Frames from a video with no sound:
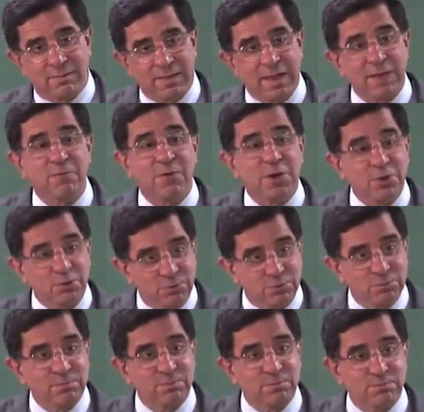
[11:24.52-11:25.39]
than we
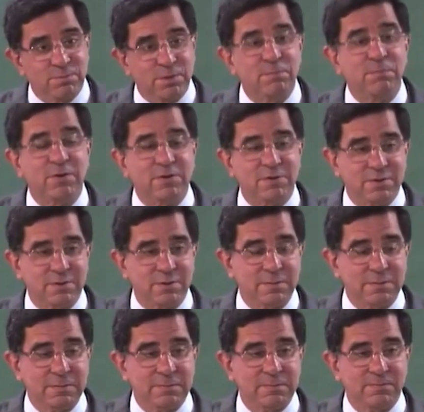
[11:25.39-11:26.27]
do per person.
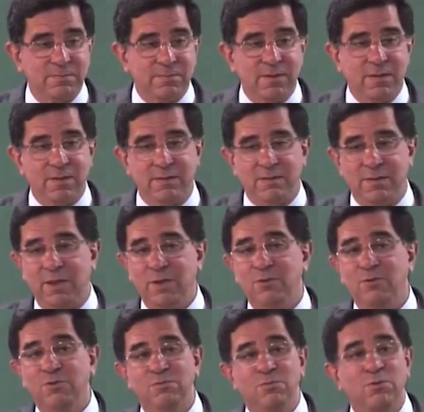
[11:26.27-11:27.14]
They
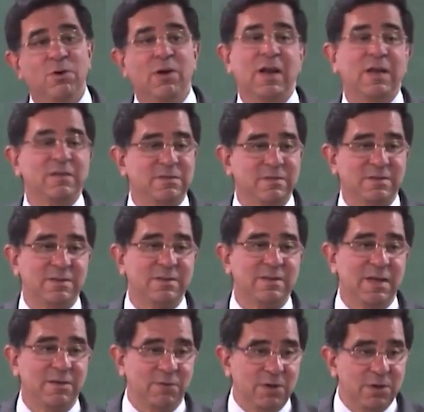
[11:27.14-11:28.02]
use more electricity
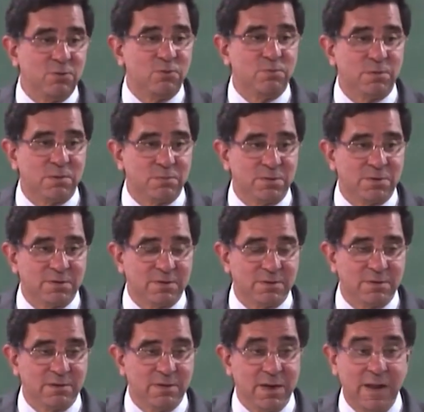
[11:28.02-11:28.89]
than we do per
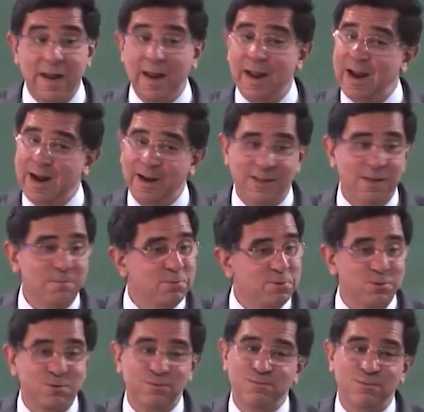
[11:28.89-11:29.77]
person, and they
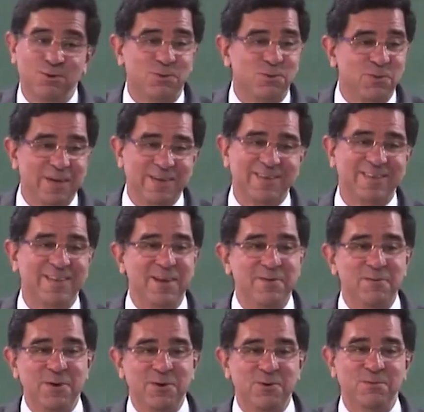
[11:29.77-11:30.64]
produce more waste
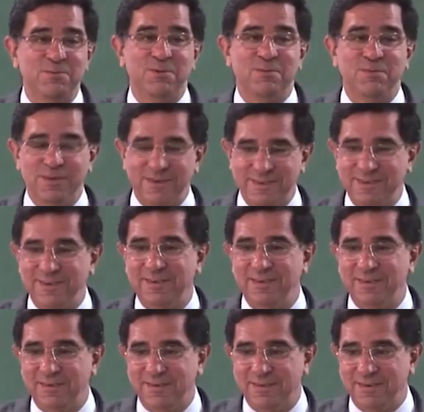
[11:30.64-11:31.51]
than we do per person.